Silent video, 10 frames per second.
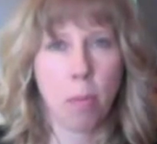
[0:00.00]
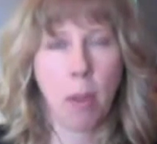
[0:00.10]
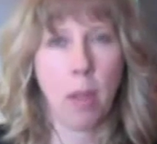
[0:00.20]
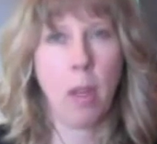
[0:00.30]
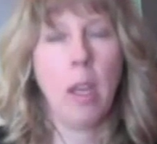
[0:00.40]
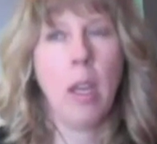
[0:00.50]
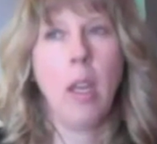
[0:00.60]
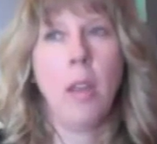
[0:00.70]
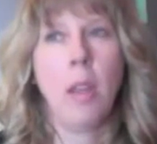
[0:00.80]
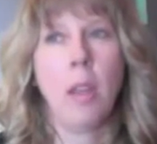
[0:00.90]
But
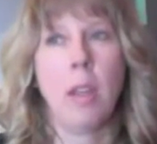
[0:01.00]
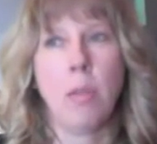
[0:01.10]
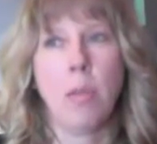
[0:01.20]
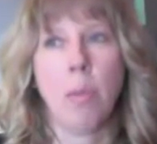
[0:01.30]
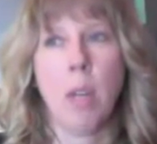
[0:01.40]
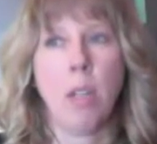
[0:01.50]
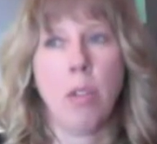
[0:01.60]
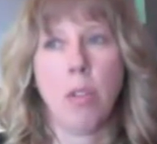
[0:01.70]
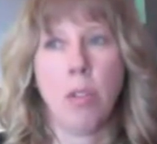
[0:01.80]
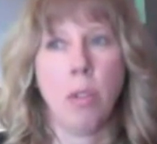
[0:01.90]
the list
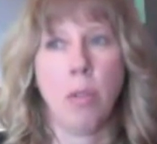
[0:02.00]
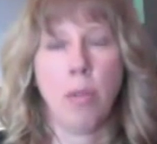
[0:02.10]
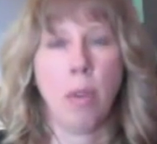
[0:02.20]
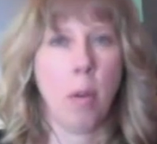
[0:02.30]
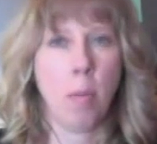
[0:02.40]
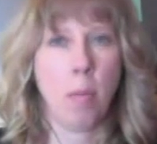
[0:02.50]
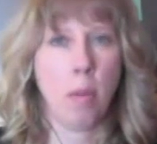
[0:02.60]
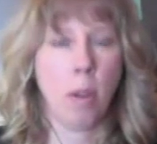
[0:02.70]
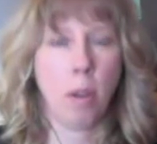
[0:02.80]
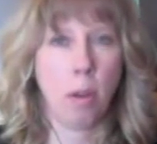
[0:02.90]
ranged from,
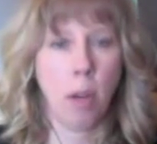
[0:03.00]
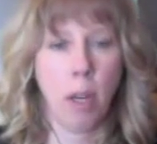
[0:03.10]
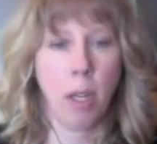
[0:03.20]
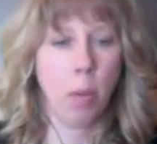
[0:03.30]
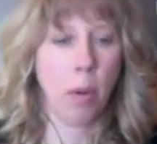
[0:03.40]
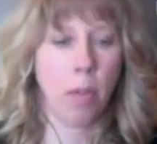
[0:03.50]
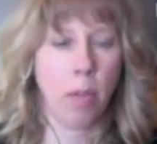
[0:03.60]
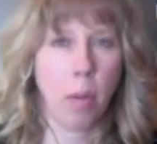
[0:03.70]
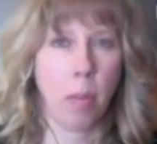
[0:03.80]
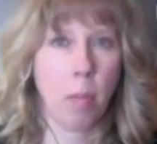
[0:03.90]
anywhere
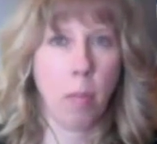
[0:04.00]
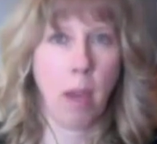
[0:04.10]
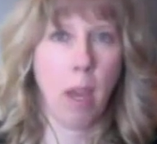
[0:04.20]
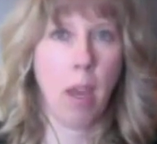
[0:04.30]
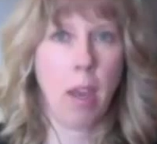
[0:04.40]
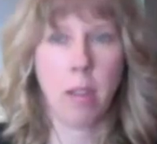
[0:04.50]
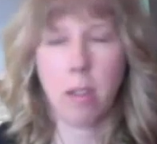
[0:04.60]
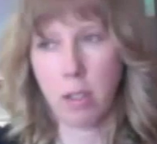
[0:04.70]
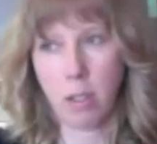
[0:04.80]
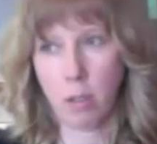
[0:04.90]
from my head
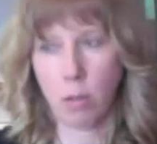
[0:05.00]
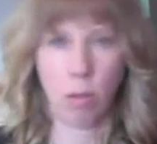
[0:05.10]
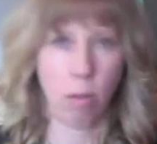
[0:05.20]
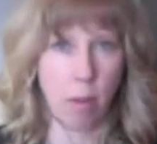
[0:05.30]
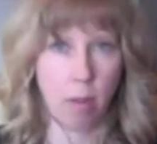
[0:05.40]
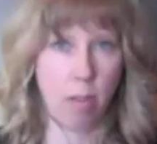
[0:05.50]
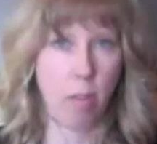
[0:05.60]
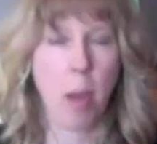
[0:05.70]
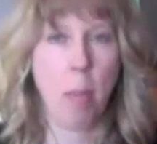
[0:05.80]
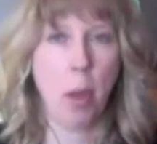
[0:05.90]
to the rest of
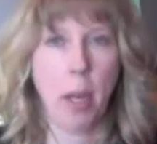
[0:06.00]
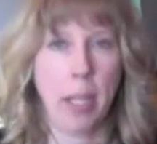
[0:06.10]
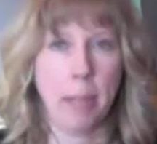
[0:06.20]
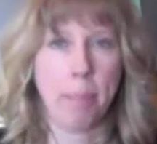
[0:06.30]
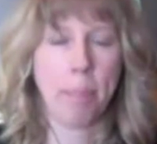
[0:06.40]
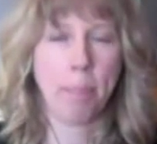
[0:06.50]
my body.